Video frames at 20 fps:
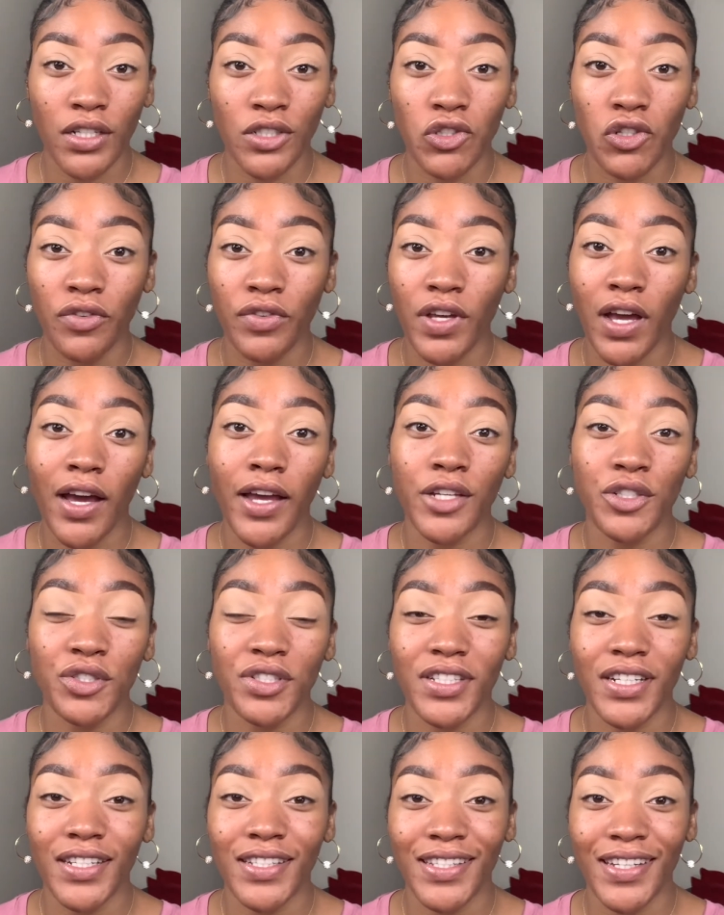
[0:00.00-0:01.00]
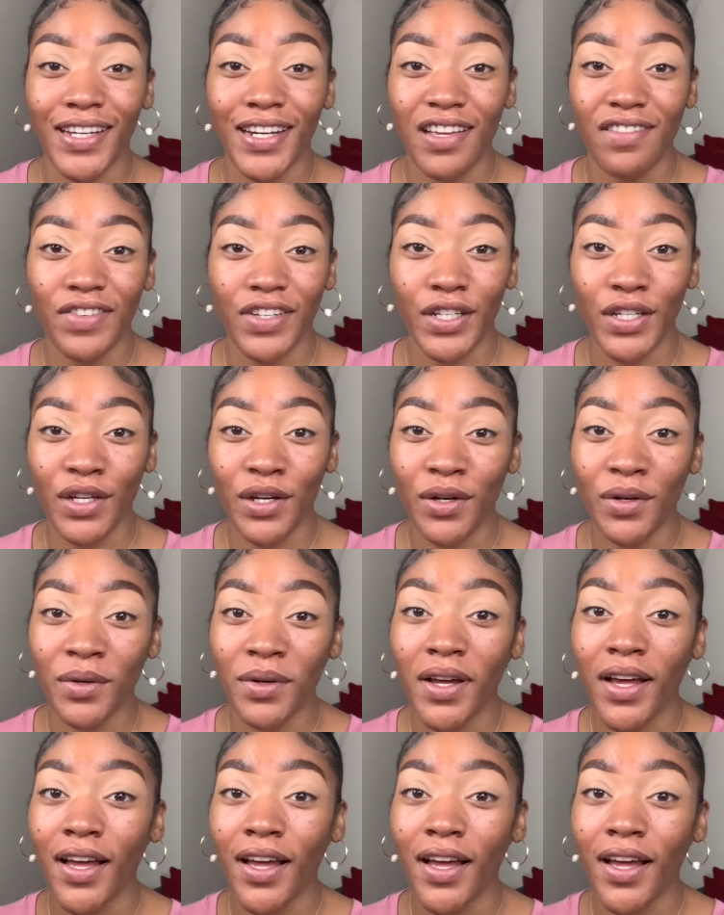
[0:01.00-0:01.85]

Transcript: So if y'all interested in seeing that video,